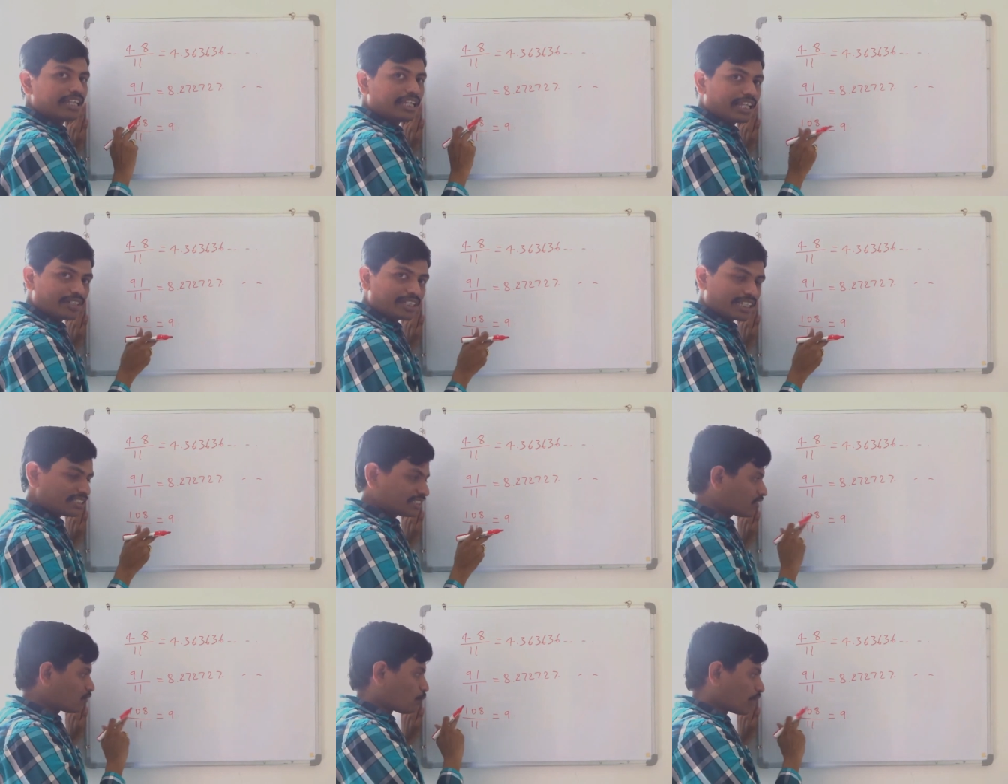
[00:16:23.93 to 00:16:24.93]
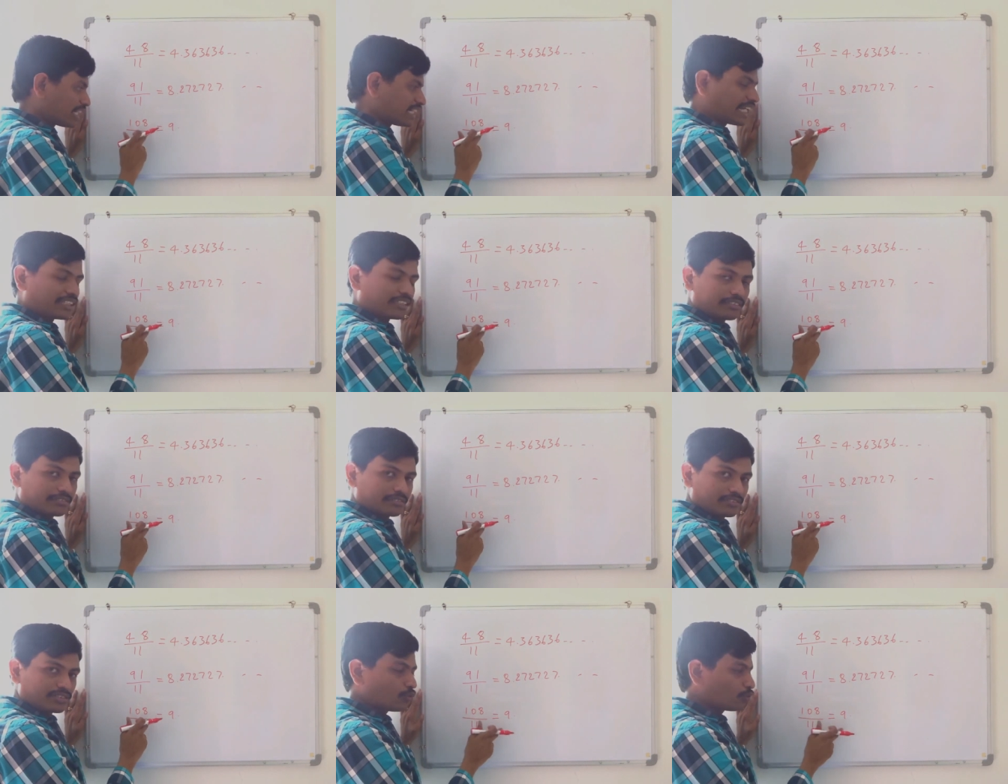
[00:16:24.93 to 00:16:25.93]
11 tens are 110.
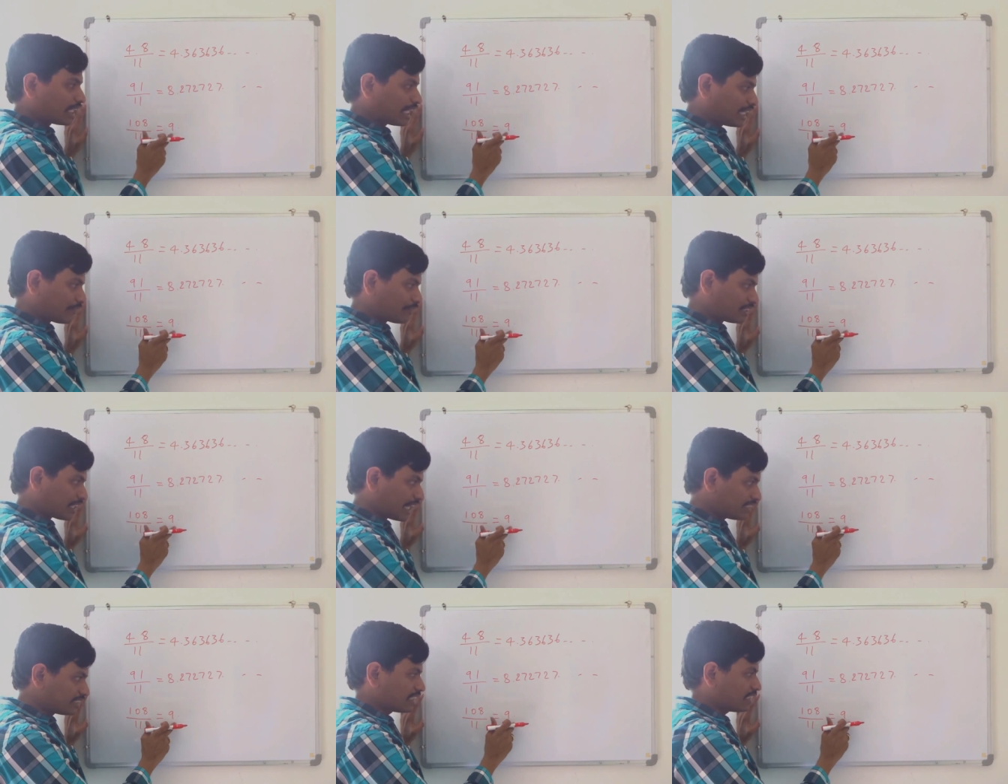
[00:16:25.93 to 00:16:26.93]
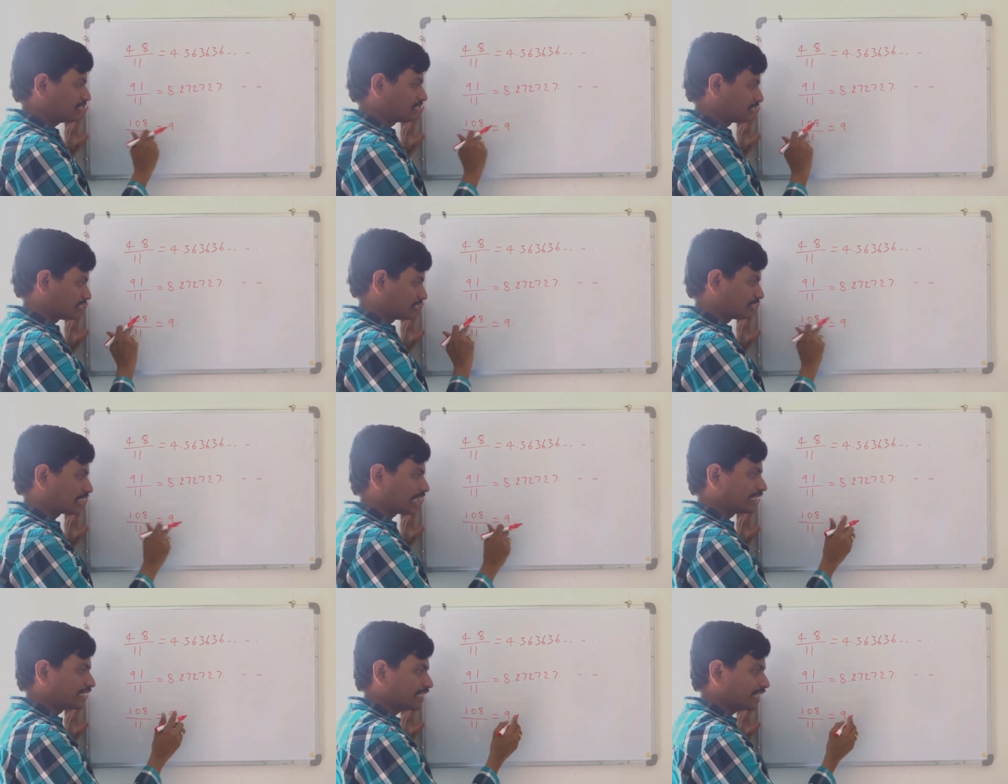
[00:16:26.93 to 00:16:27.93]
So 11 nines are
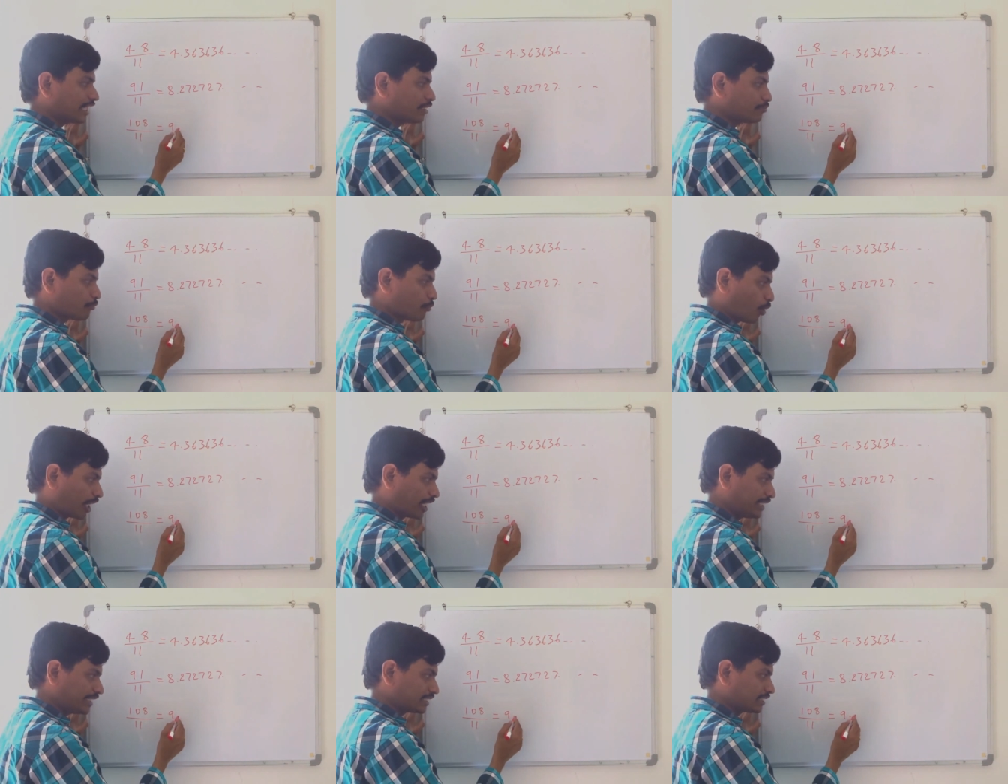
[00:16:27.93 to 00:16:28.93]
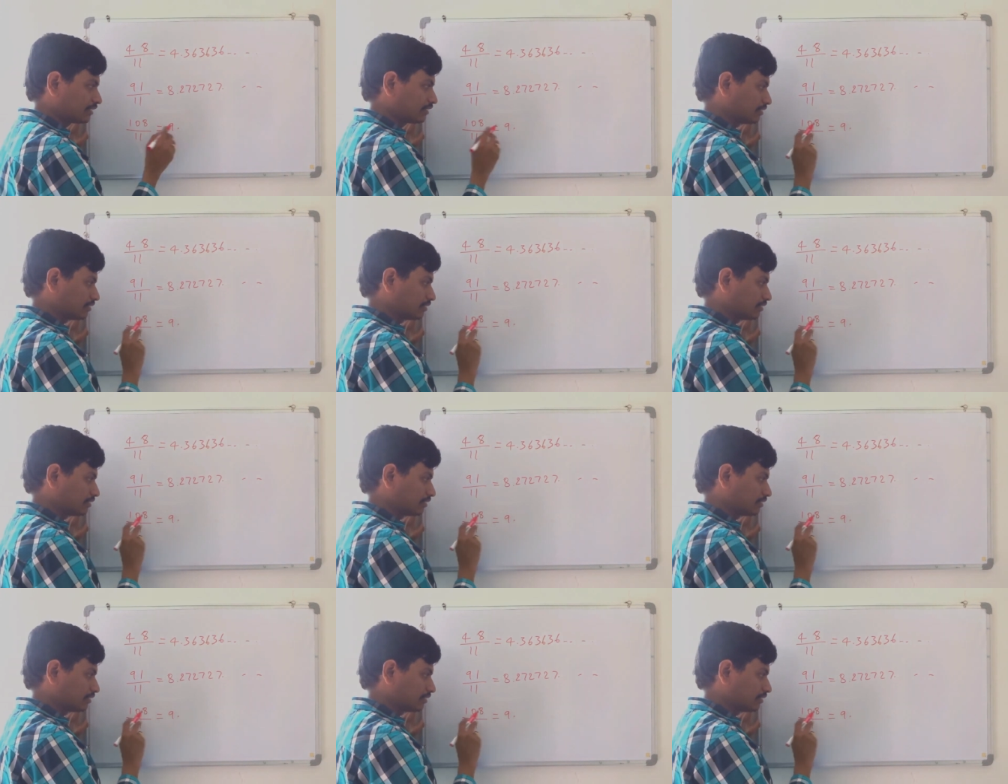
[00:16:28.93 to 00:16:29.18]
99 point.